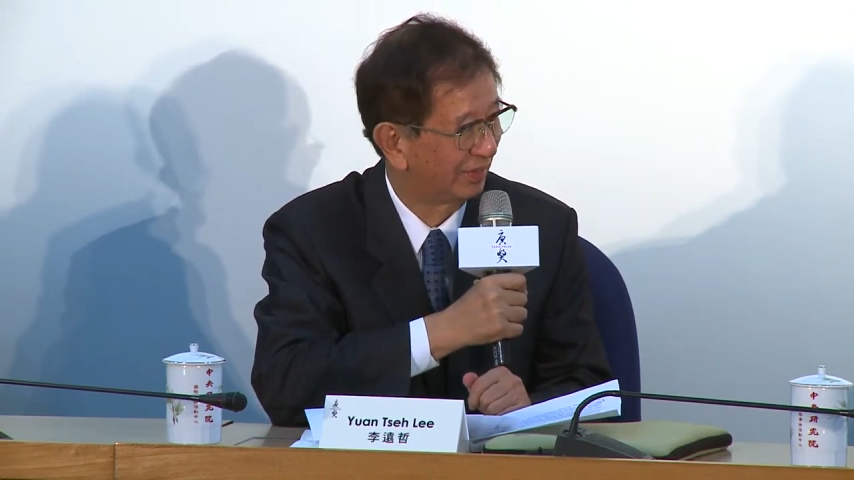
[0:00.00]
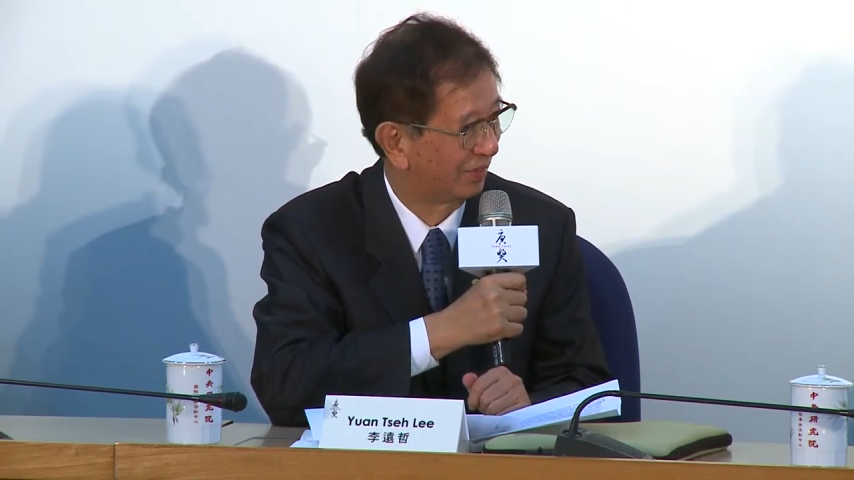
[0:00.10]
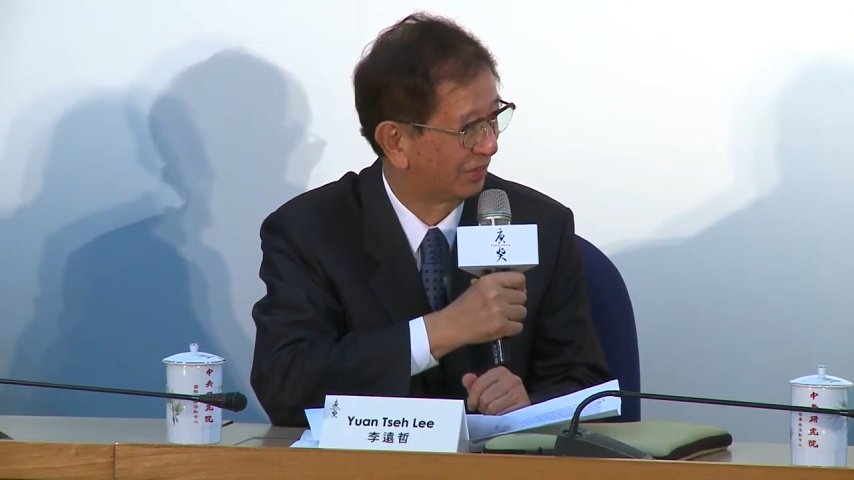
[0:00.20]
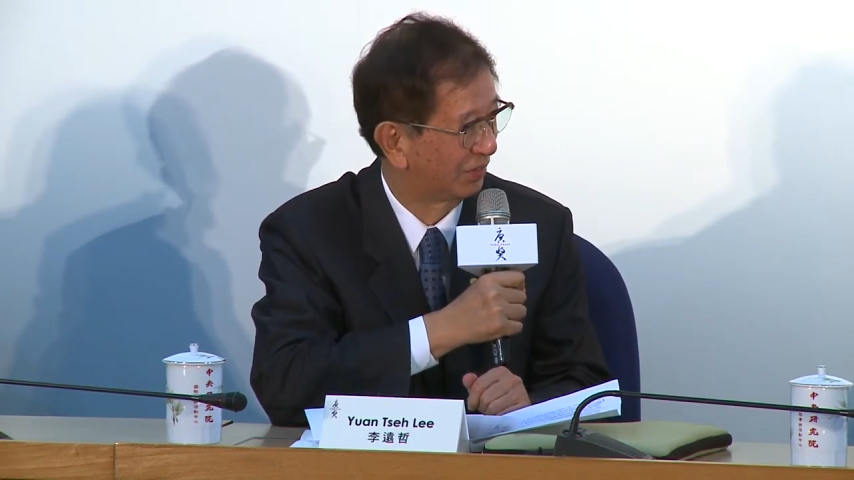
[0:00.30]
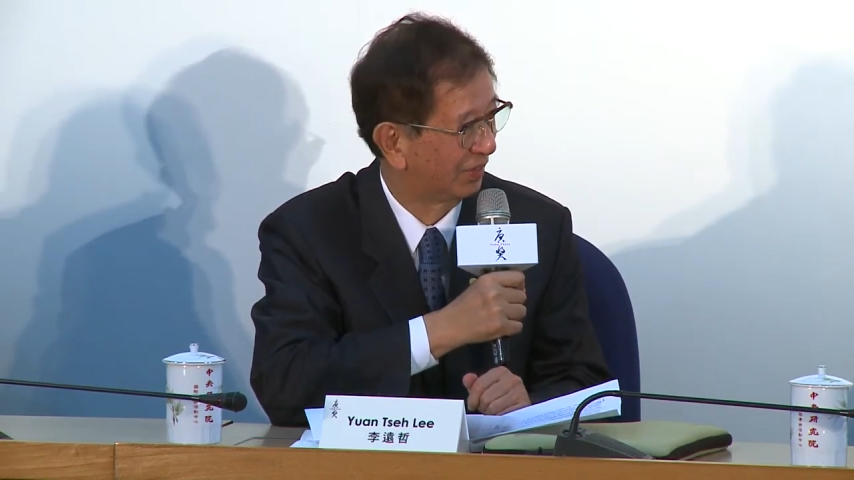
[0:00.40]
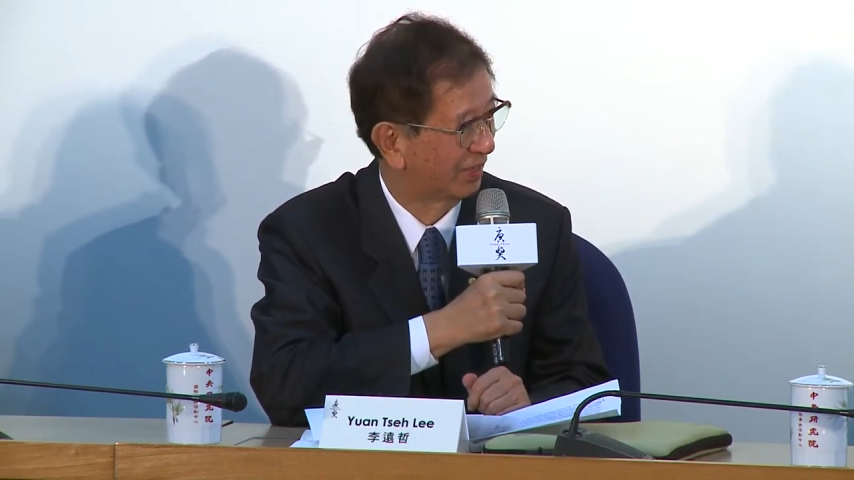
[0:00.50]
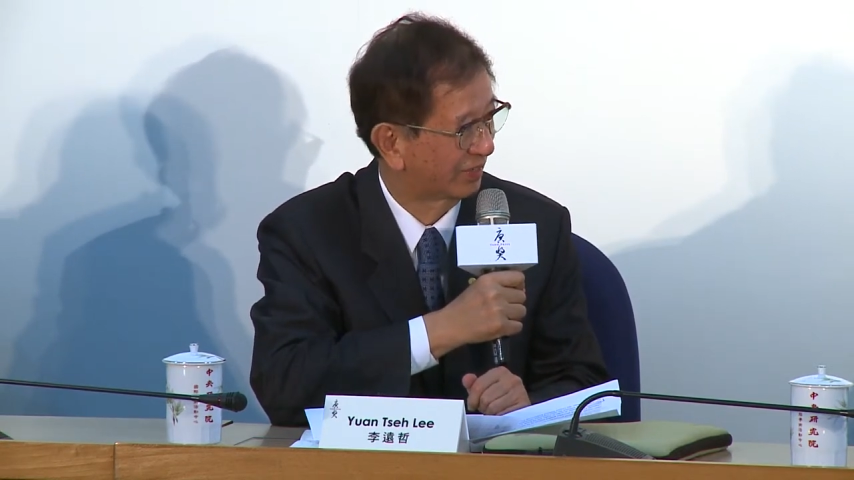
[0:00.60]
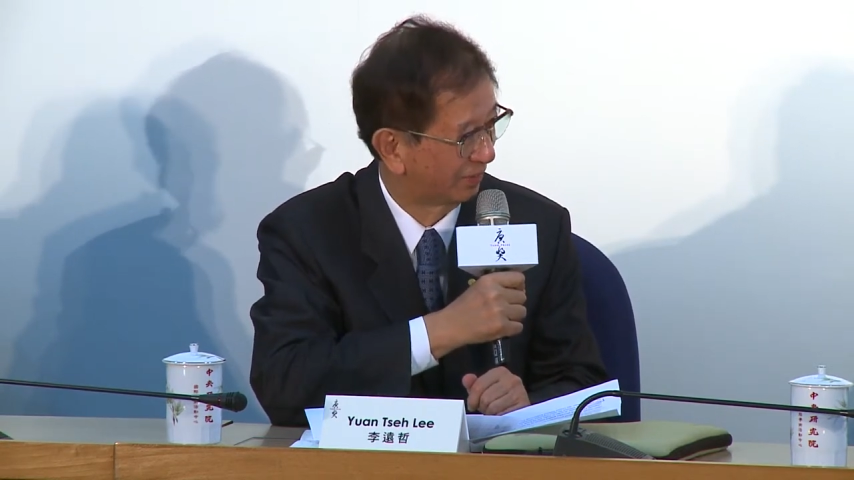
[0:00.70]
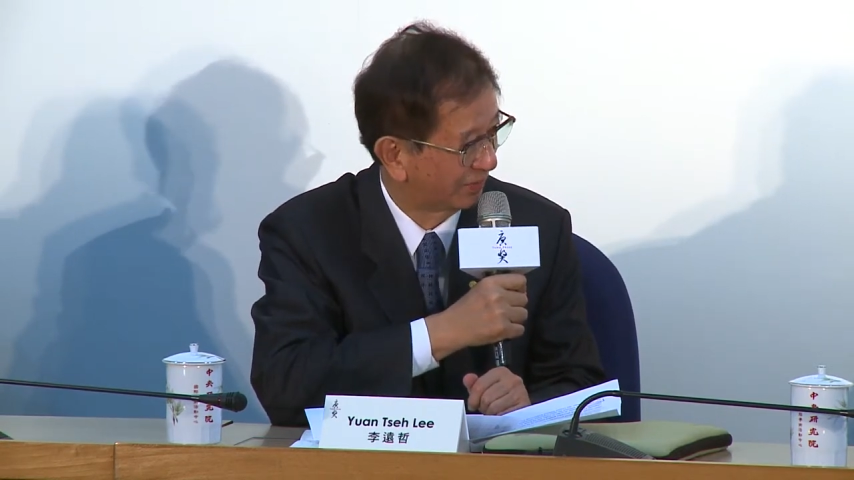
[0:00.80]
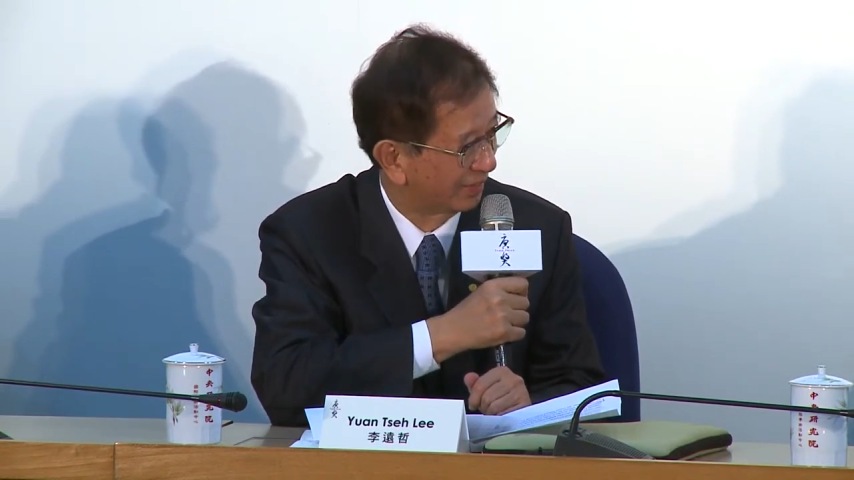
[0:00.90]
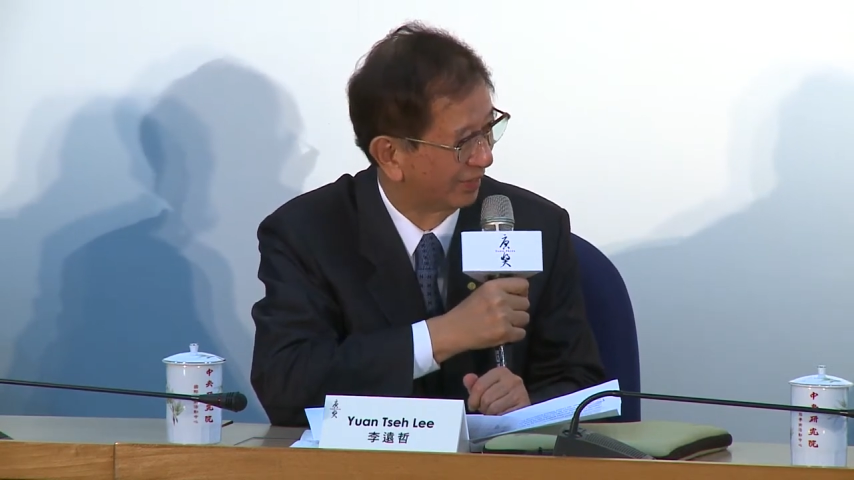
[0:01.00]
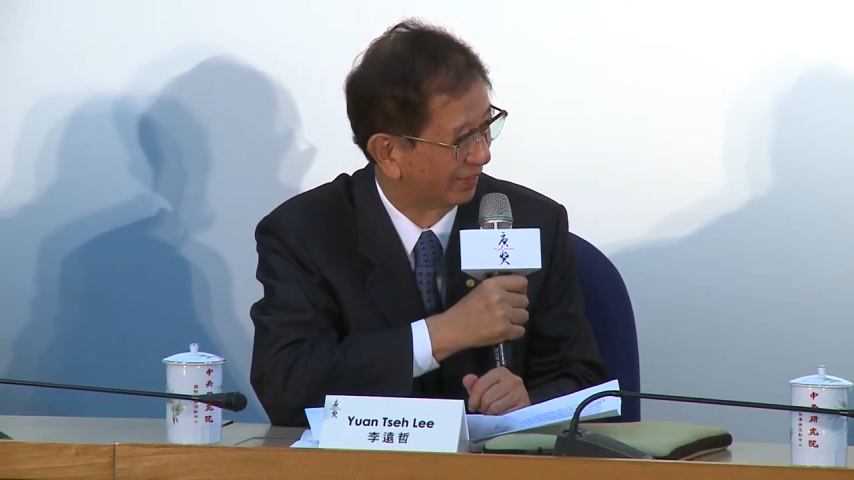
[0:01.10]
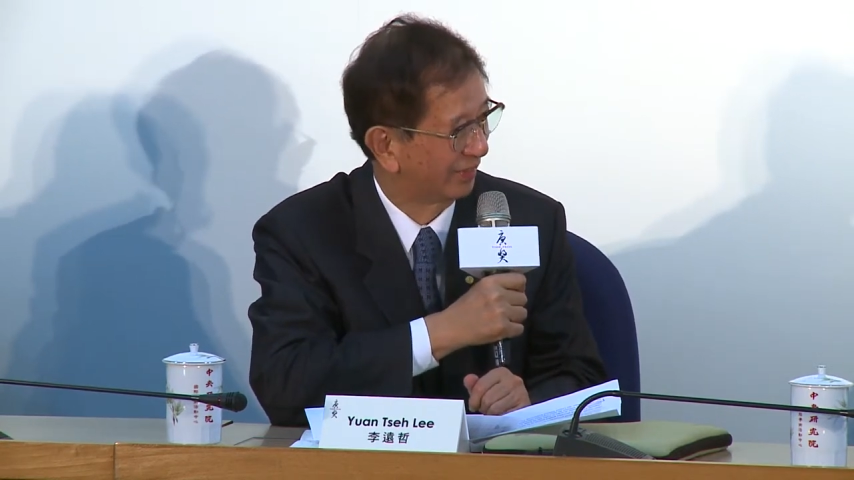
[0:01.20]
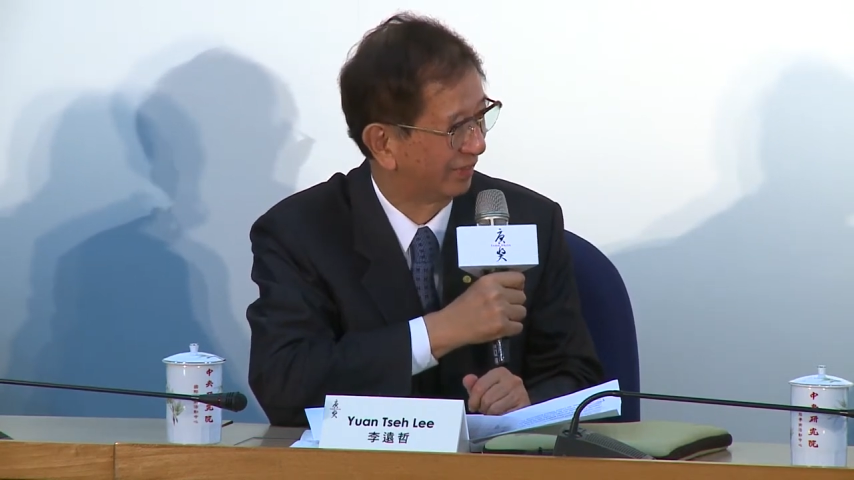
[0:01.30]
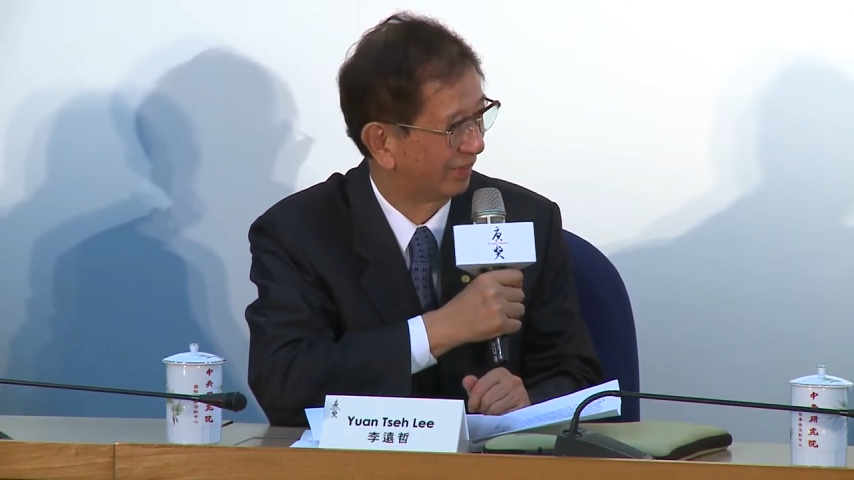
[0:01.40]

and she accepted it,